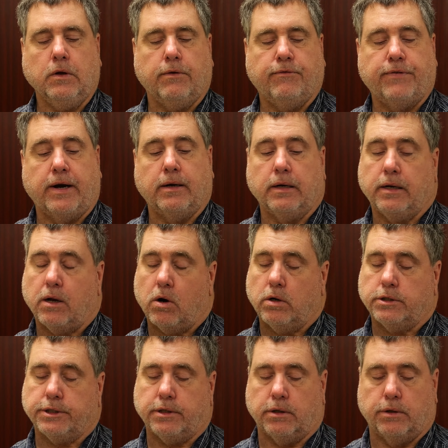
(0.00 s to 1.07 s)
Fairly
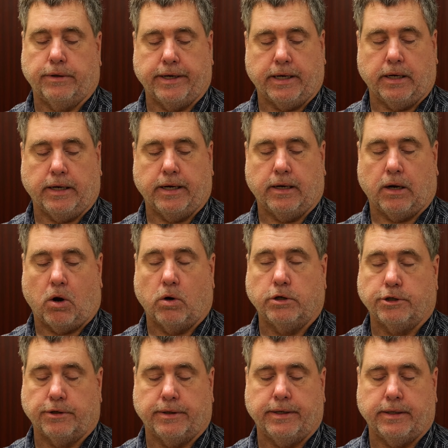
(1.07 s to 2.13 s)
large skull. It can get
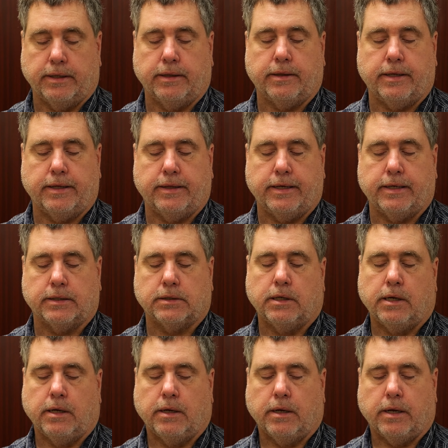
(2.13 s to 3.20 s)
larger than this.
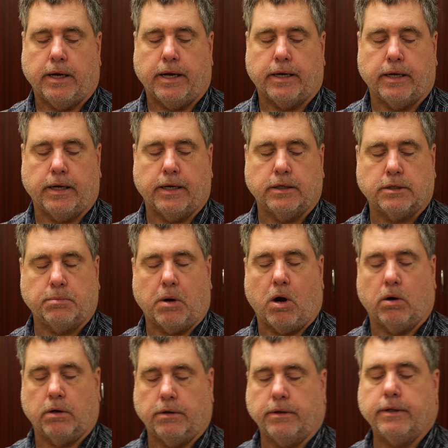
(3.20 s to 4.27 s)
It can get
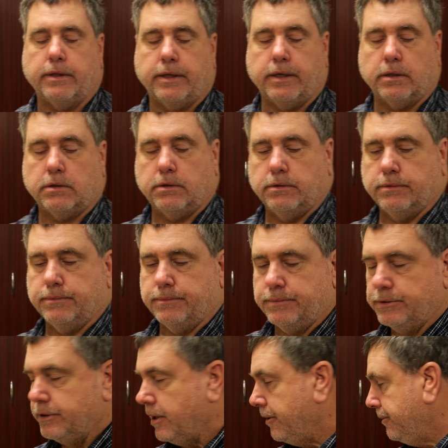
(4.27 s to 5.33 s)
smaller than this.
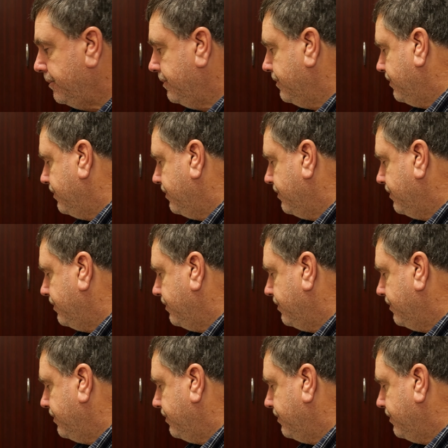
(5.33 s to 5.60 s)
So